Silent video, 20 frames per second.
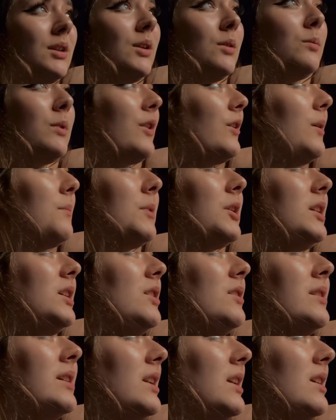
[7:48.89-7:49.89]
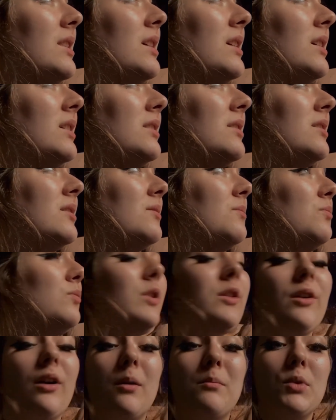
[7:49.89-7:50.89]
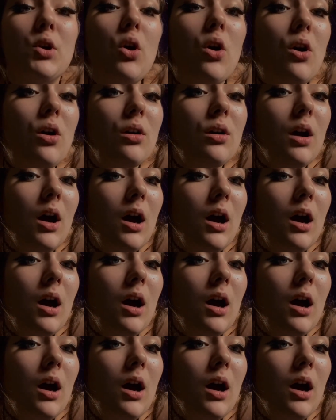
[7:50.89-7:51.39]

whether I'm gonna use any of this, whether I'm not.